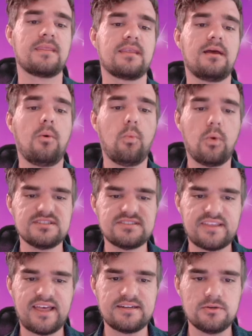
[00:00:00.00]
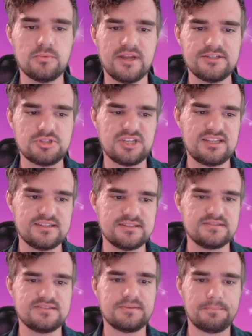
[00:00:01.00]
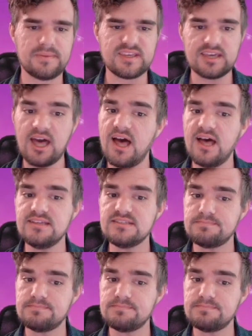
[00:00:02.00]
Once that enraged ends, because